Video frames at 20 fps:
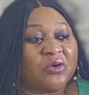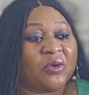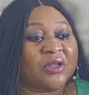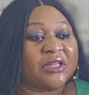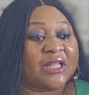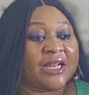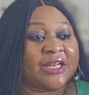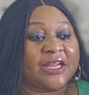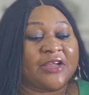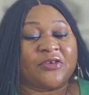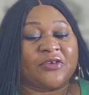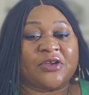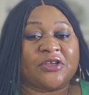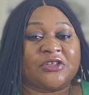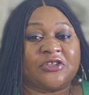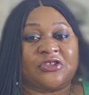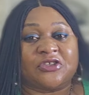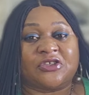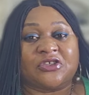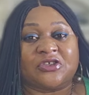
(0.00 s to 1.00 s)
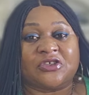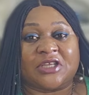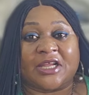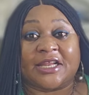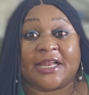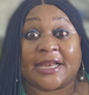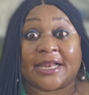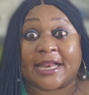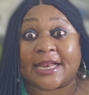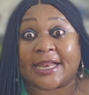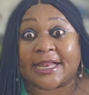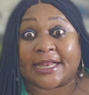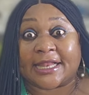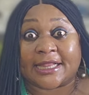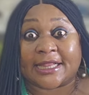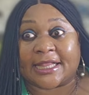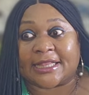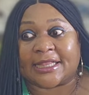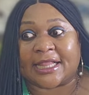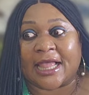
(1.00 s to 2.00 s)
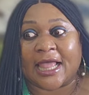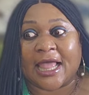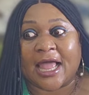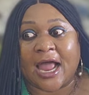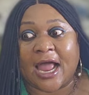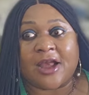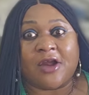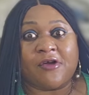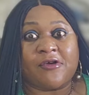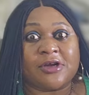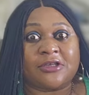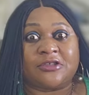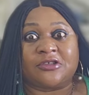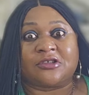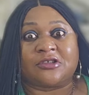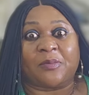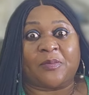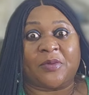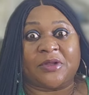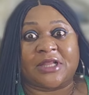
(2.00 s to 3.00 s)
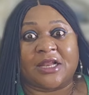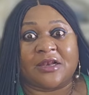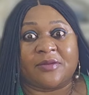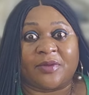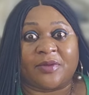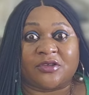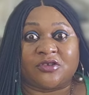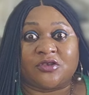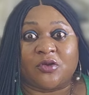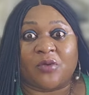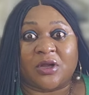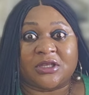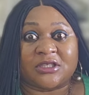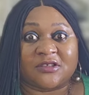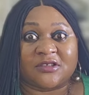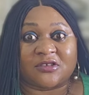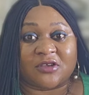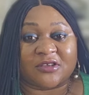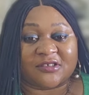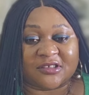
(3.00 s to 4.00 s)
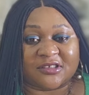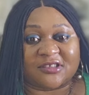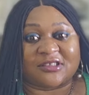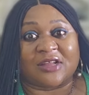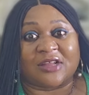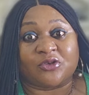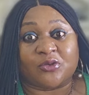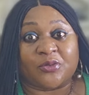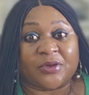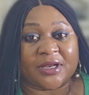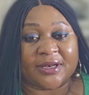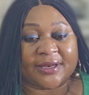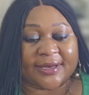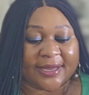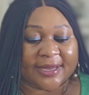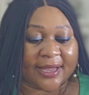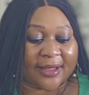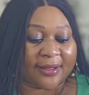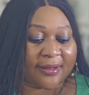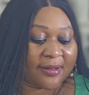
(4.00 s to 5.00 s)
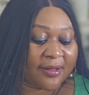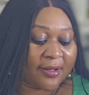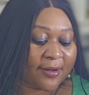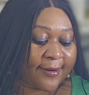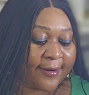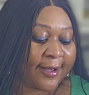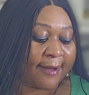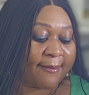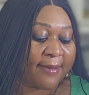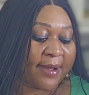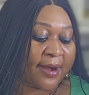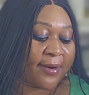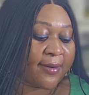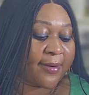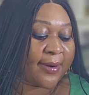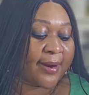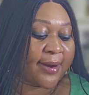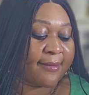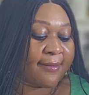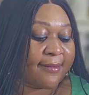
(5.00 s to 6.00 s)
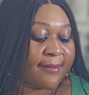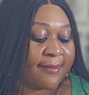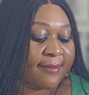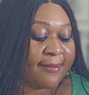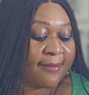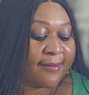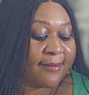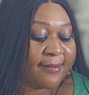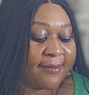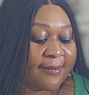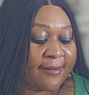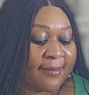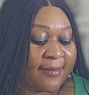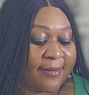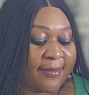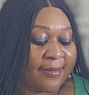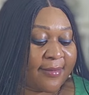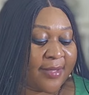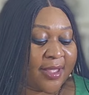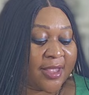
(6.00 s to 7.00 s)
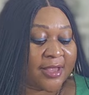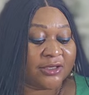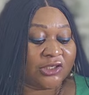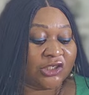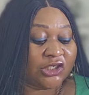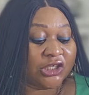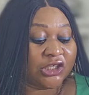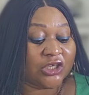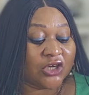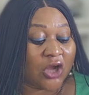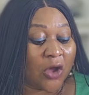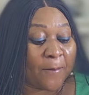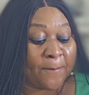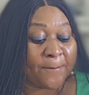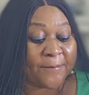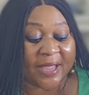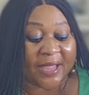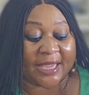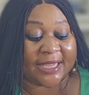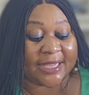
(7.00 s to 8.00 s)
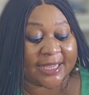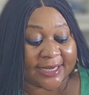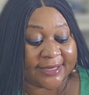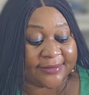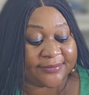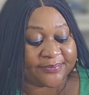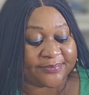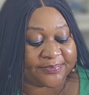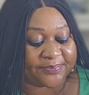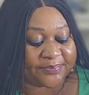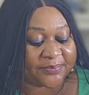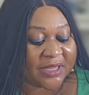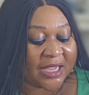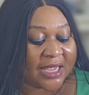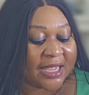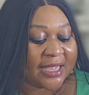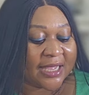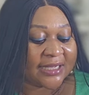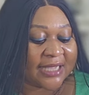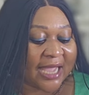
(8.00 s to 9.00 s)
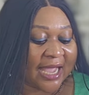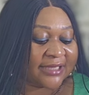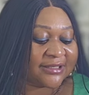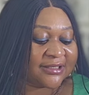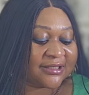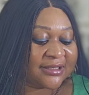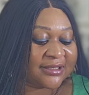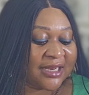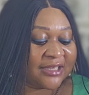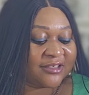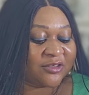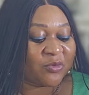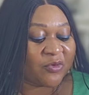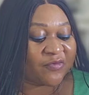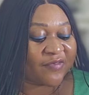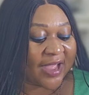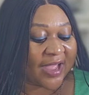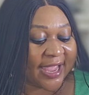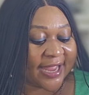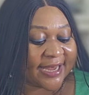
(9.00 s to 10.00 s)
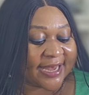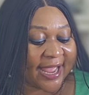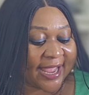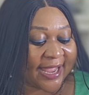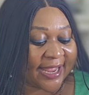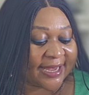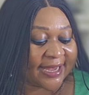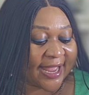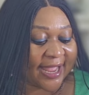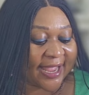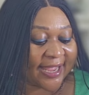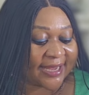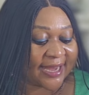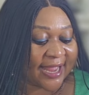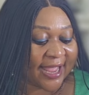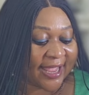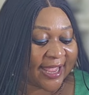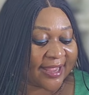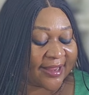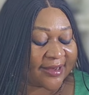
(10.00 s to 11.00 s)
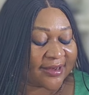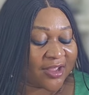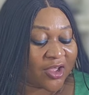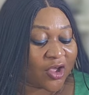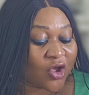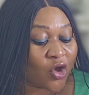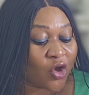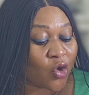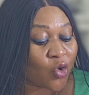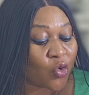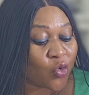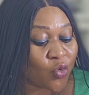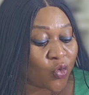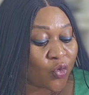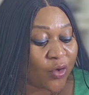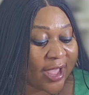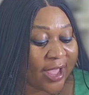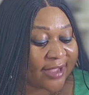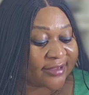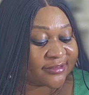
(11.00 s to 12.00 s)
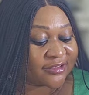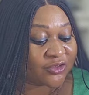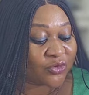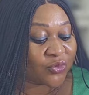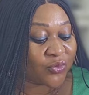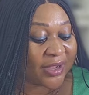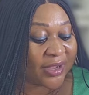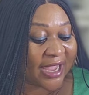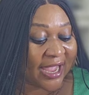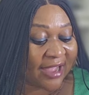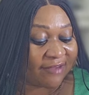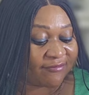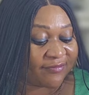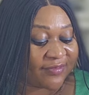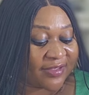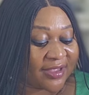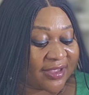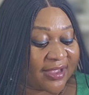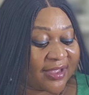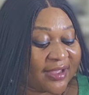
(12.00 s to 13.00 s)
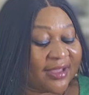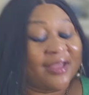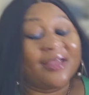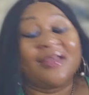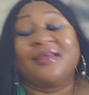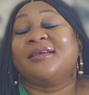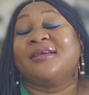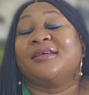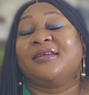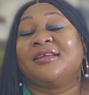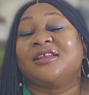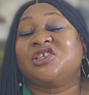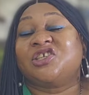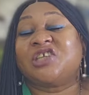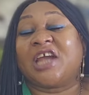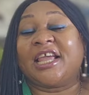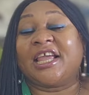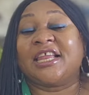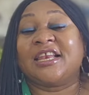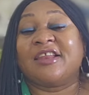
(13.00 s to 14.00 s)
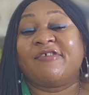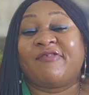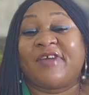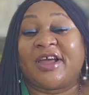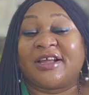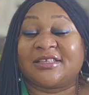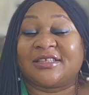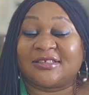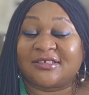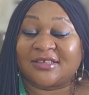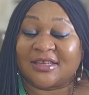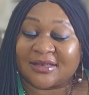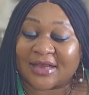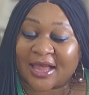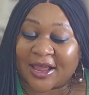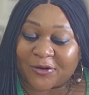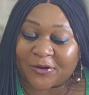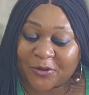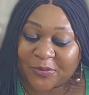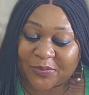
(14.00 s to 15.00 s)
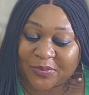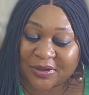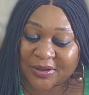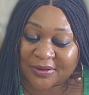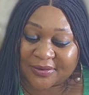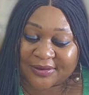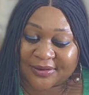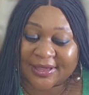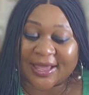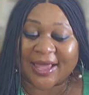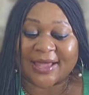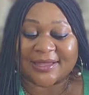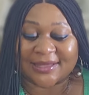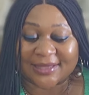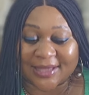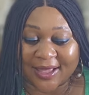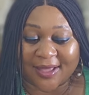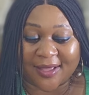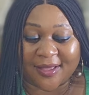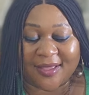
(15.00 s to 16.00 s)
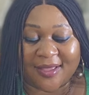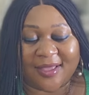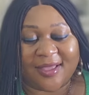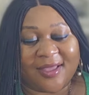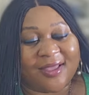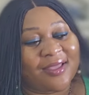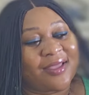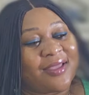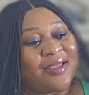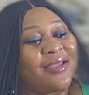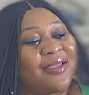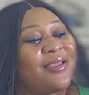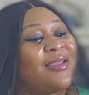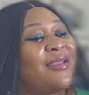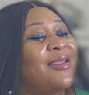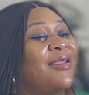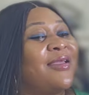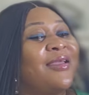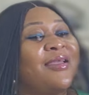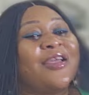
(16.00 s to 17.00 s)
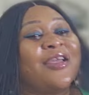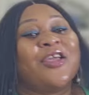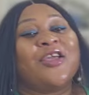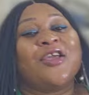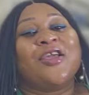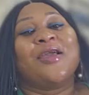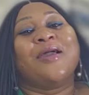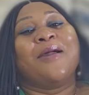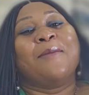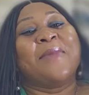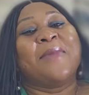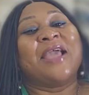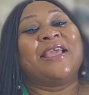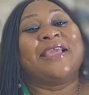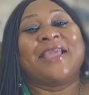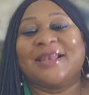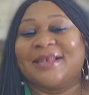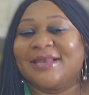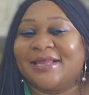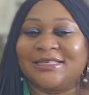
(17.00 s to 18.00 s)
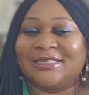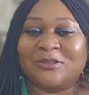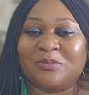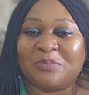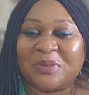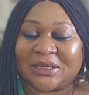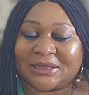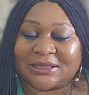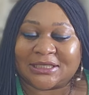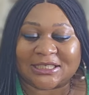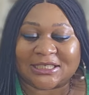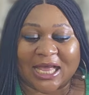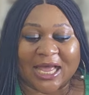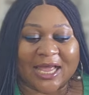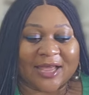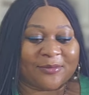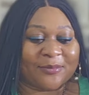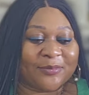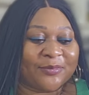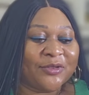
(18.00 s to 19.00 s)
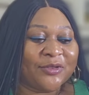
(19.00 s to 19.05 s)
What are they going to do? I don't want to support anybody. So what is your sister doing here, Ogamaro? Is she not begging? Guys, let's move ahead. Who else do we have here? Czechineffect is in Nairobi. Kenya. Hey, making it big time.